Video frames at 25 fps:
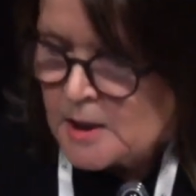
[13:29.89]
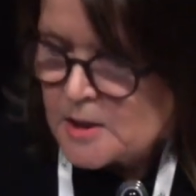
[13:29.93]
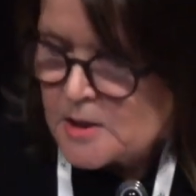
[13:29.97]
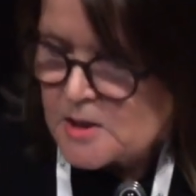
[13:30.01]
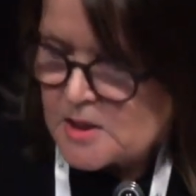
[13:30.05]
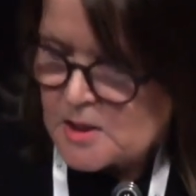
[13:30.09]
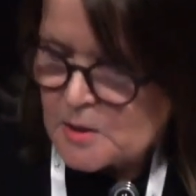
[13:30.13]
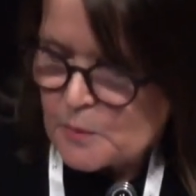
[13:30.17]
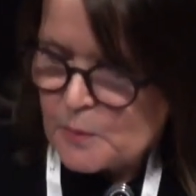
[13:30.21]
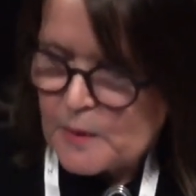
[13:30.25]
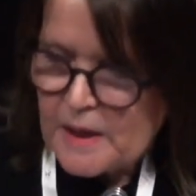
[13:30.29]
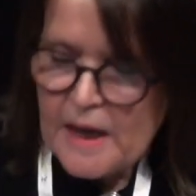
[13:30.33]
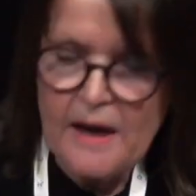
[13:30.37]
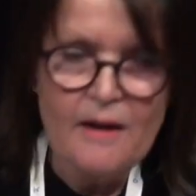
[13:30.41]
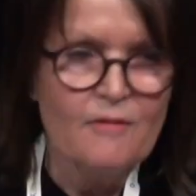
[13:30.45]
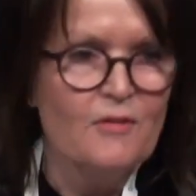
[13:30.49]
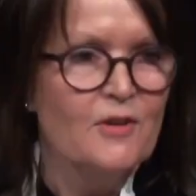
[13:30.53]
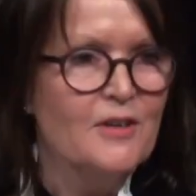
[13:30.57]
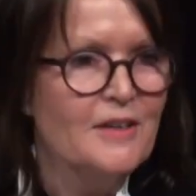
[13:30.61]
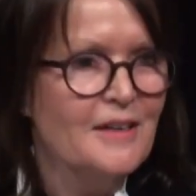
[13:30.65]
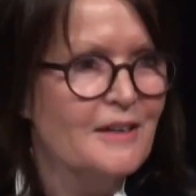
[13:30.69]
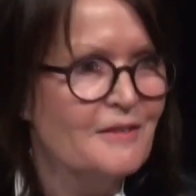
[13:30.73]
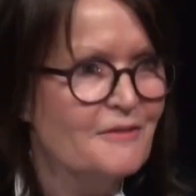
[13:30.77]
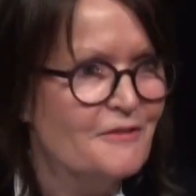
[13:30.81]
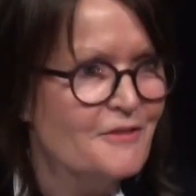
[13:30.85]
So we
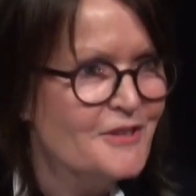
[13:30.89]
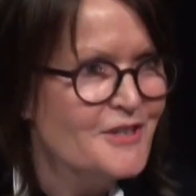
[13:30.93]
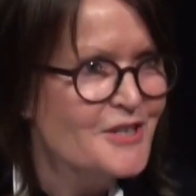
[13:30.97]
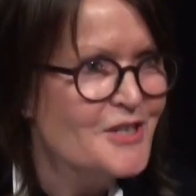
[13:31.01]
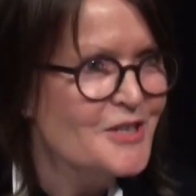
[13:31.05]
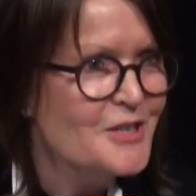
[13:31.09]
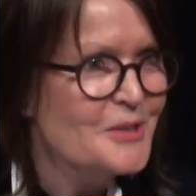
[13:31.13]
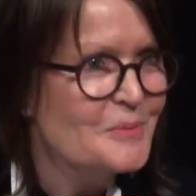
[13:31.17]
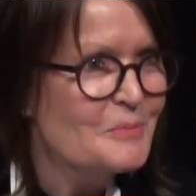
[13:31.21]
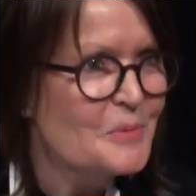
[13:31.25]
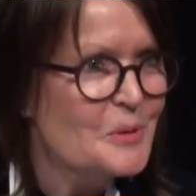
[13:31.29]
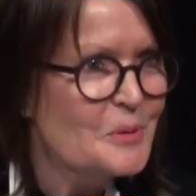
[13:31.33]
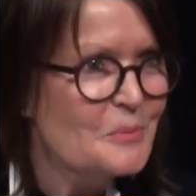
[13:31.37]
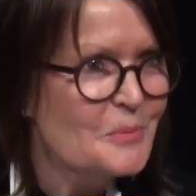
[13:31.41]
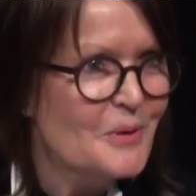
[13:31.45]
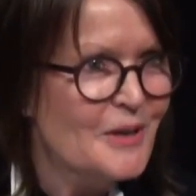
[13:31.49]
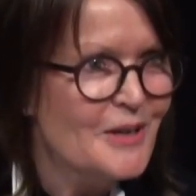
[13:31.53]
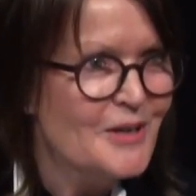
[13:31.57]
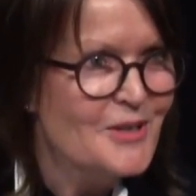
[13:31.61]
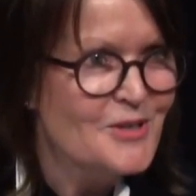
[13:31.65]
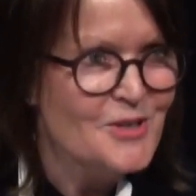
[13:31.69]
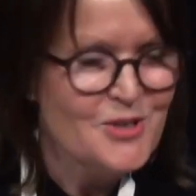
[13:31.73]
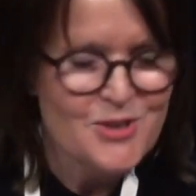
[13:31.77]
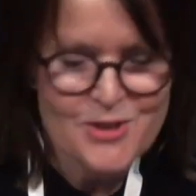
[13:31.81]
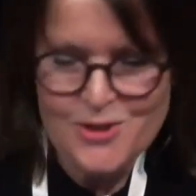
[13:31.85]
haven't yet finished the
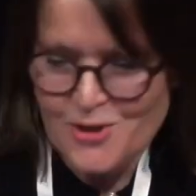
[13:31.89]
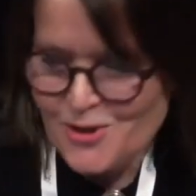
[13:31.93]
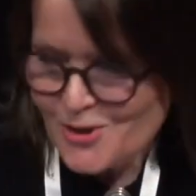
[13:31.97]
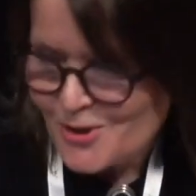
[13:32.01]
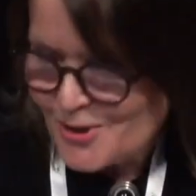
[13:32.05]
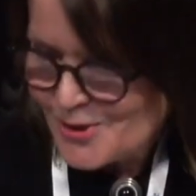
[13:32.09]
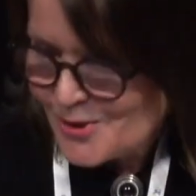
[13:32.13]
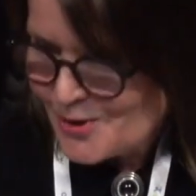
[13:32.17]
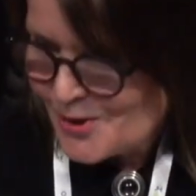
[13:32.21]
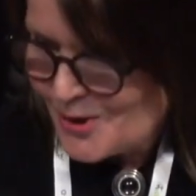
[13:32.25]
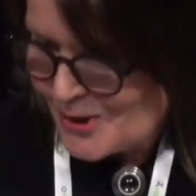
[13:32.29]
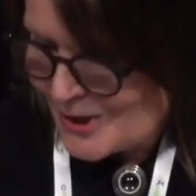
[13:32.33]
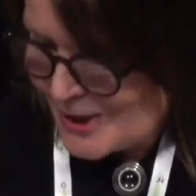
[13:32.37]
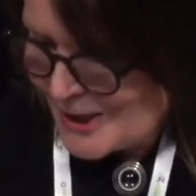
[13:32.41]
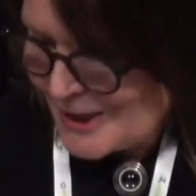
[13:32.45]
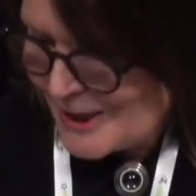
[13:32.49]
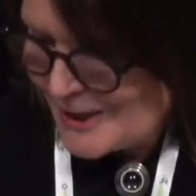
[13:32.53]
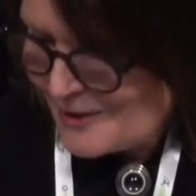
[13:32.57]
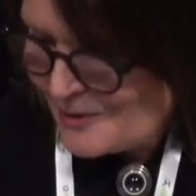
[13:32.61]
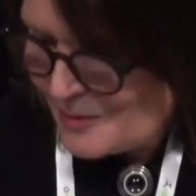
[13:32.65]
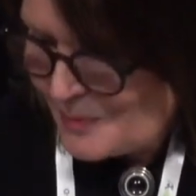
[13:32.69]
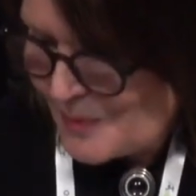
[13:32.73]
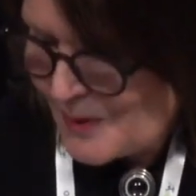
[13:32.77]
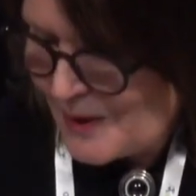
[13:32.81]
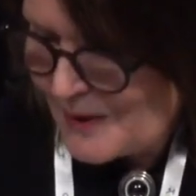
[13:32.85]
Mobilise journey. You're going to
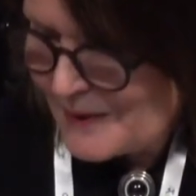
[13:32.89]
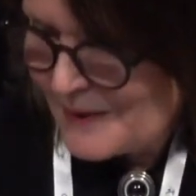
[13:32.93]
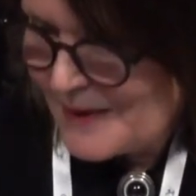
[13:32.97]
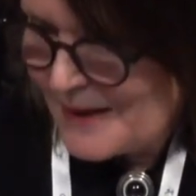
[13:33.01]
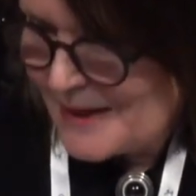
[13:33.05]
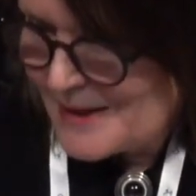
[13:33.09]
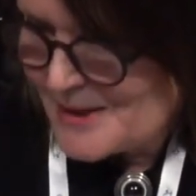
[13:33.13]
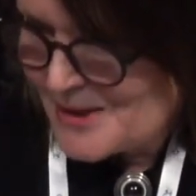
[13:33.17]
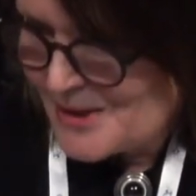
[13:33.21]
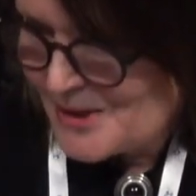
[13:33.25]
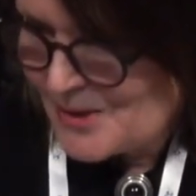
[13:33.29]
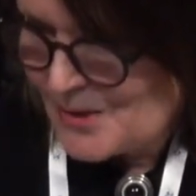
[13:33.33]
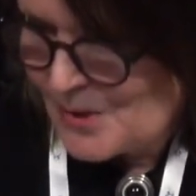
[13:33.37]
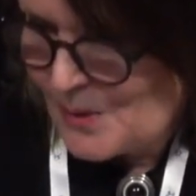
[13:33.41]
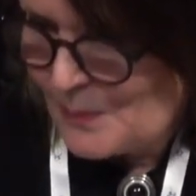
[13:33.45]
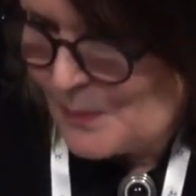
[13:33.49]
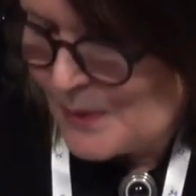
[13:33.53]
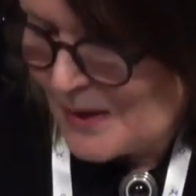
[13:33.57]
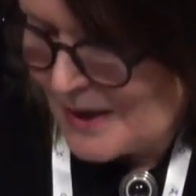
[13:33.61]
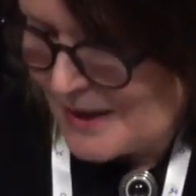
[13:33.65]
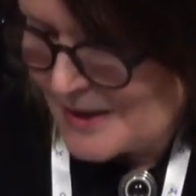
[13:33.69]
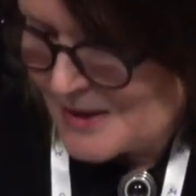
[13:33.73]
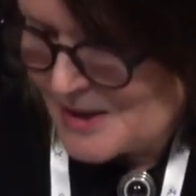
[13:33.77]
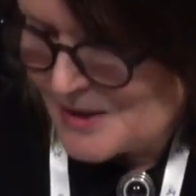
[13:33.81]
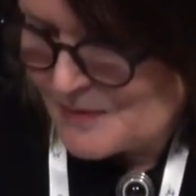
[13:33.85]
hear about that and our
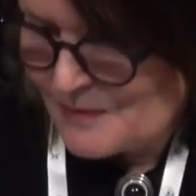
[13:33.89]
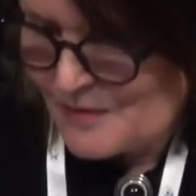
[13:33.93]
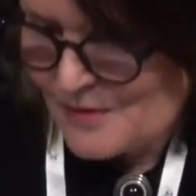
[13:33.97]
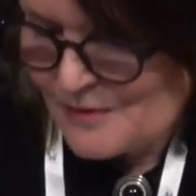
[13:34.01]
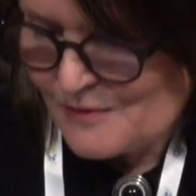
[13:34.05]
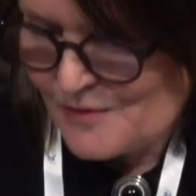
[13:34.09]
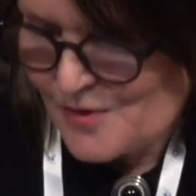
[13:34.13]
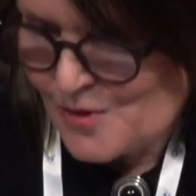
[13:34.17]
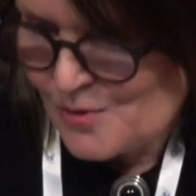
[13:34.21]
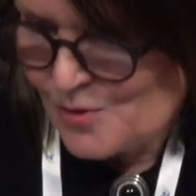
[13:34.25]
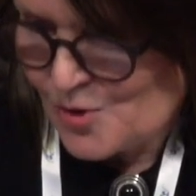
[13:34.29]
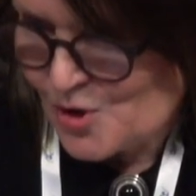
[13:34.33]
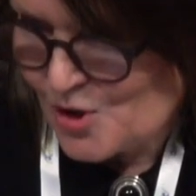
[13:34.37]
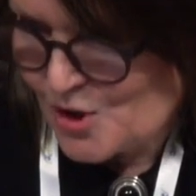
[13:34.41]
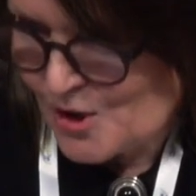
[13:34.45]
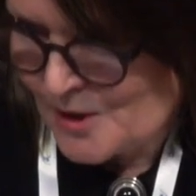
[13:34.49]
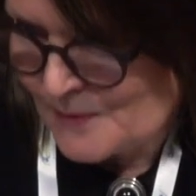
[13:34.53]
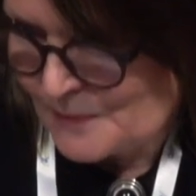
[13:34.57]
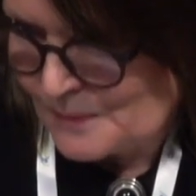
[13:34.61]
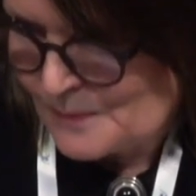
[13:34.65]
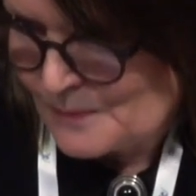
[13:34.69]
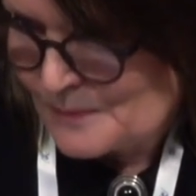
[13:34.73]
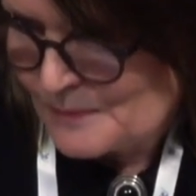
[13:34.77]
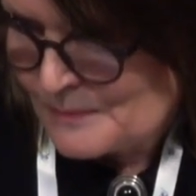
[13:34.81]
plans for the future.